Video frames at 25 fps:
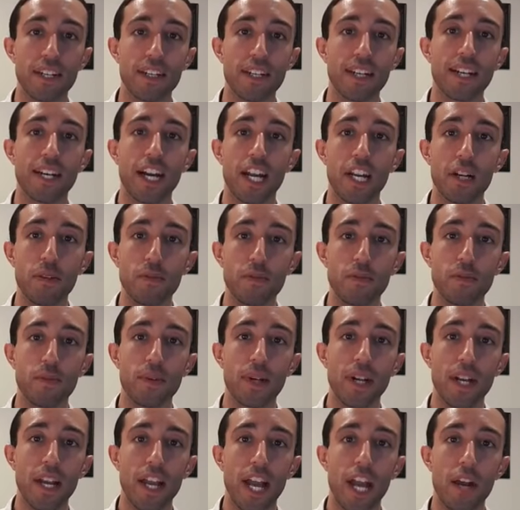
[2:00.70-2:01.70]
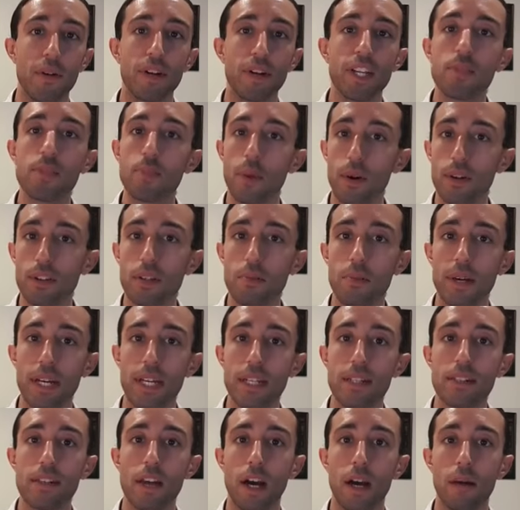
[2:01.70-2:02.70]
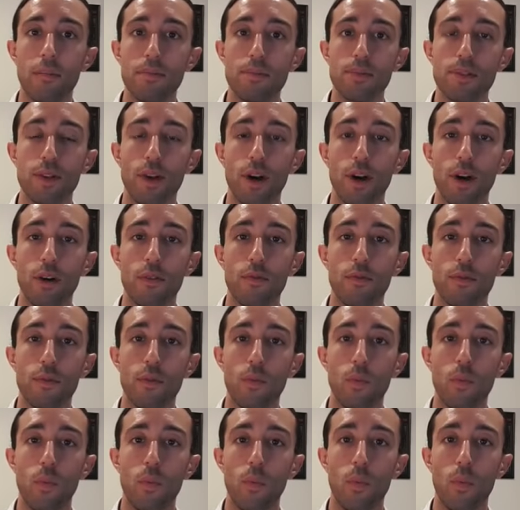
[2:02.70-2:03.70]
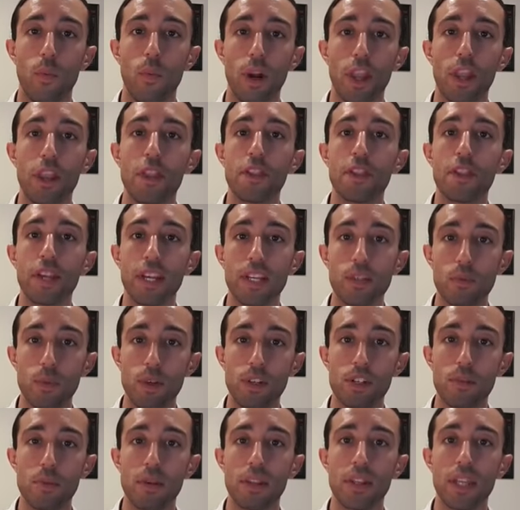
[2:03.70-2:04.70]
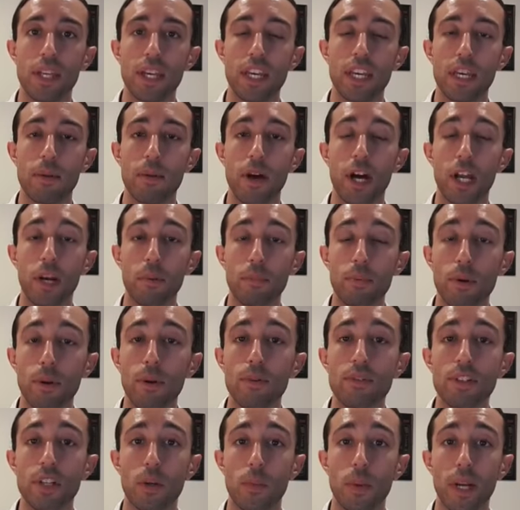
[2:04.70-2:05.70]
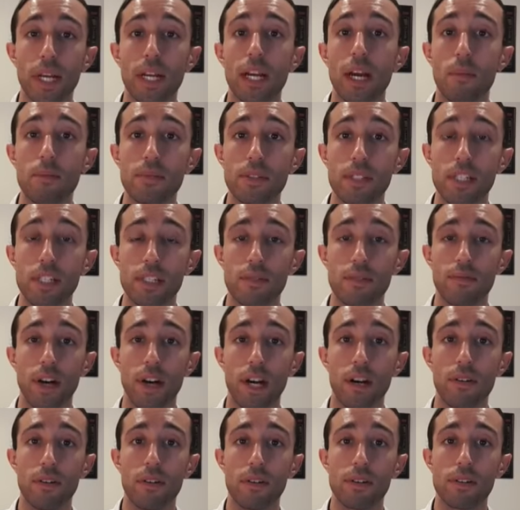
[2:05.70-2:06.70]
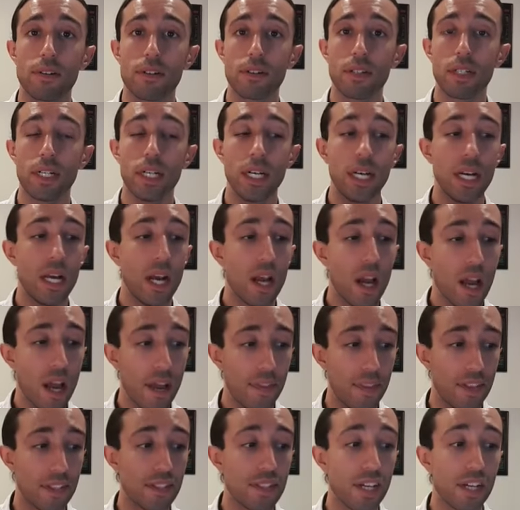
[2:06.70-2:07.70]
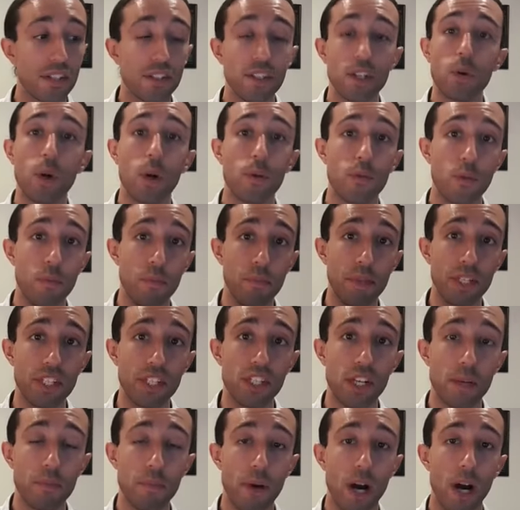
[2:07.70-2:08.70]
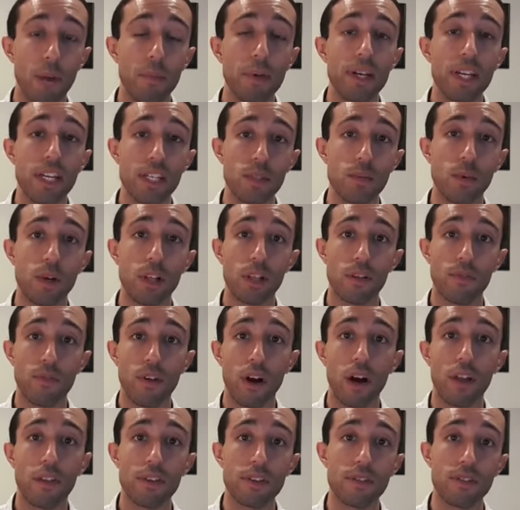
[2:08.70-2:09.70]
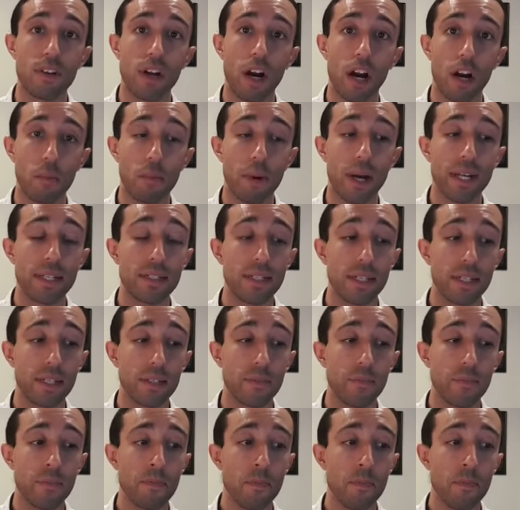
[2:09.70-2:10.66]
and it really spoke to me in terms of one of the things we should be thinking about and approaching when it comes to this virus. This is actually a quote from BJ Palmer. He's one of the fathers of chiropractic.